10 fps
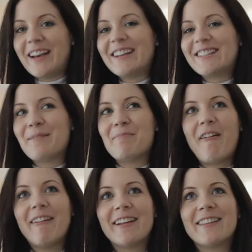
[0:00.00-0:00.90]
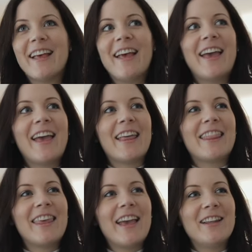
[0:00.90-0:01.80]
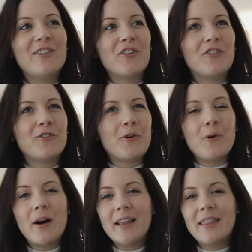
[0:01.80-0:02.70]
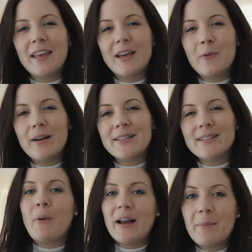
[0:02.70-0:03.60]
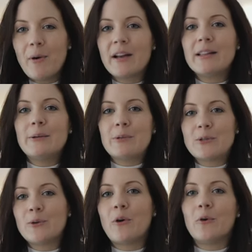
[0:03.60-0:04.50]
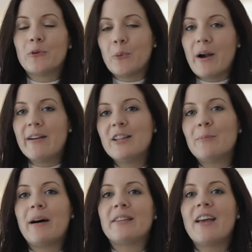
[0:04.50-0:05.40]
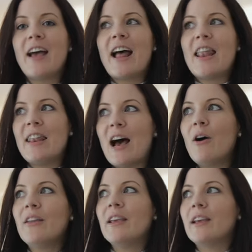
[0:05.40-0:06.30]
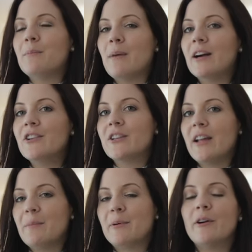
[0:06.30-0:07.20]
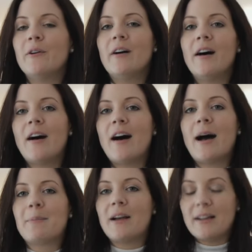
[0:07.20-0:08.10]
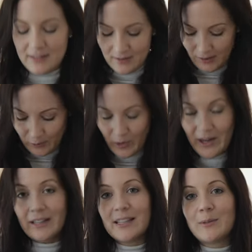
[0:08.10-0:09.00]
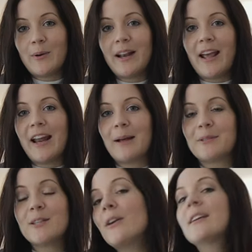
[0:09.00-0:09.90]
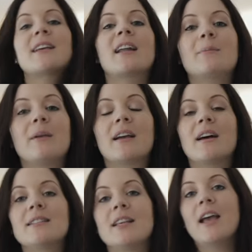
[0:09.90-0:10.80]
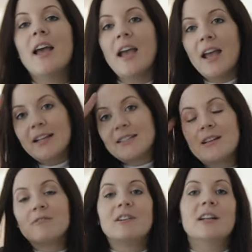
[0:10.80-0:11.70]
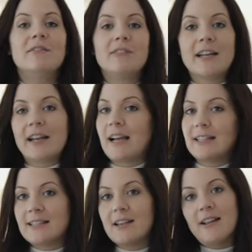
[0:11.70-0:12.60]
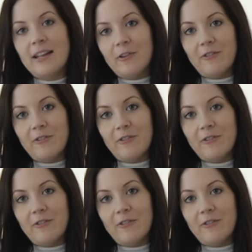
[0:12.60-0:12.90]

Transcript: because I bought it at the end of fall I think it was. When I bought it it was too cold to wear it but now I think in March and April I'm gonna start wearing this one and I'm so excited because it's a really really nice little